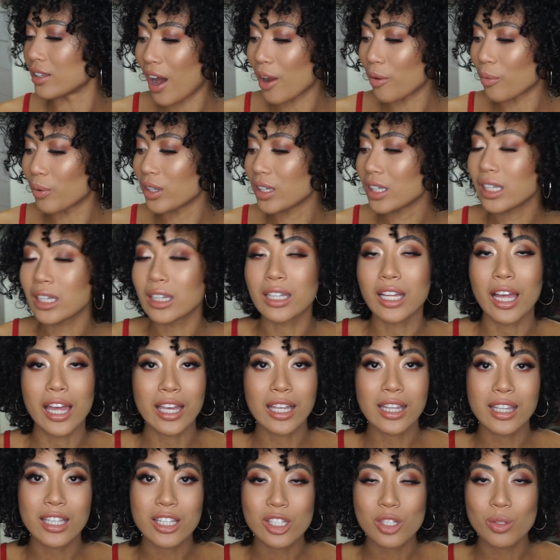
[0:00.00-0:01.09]
I really
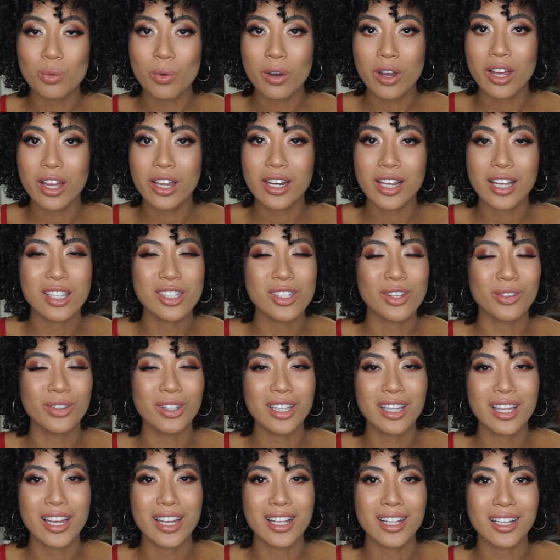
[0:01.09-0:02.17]
like this one. It's only
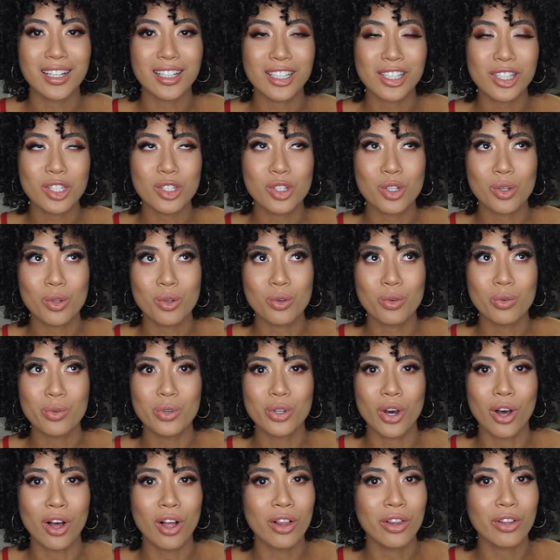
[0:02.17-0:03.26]

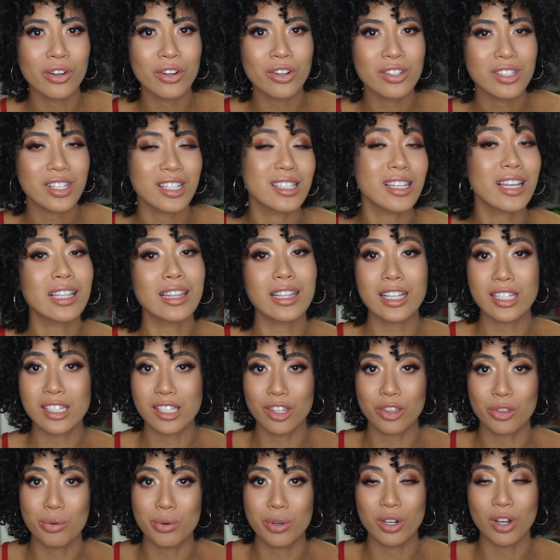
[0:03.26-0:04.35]
$2. It's less
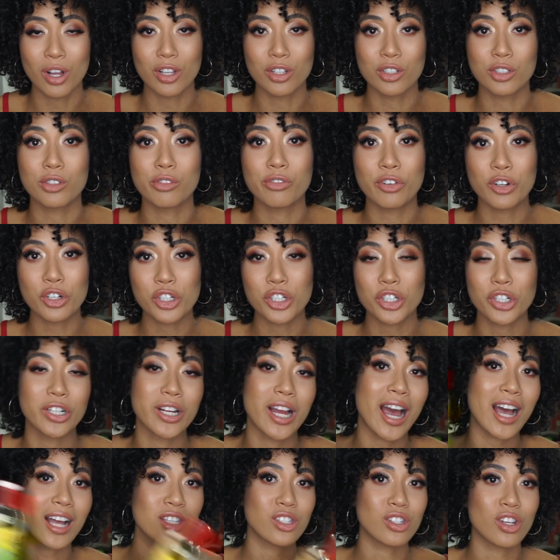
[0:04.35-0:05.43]
than $3 for sure
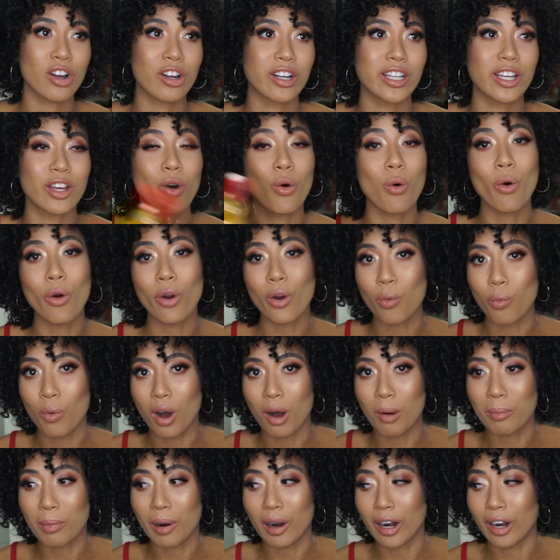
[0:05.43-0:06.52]
at Target or
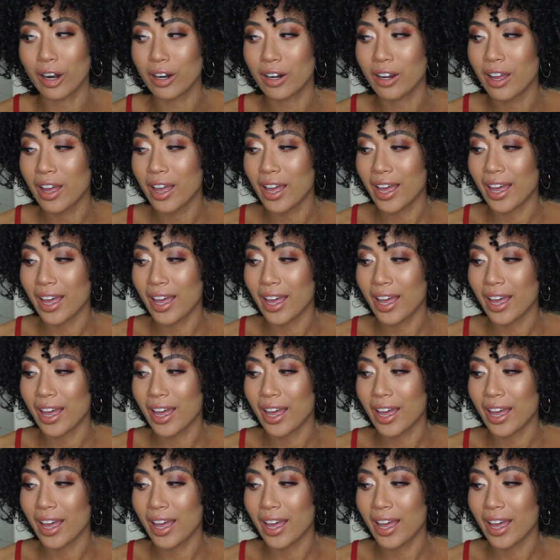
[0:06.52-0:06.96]
Walmart.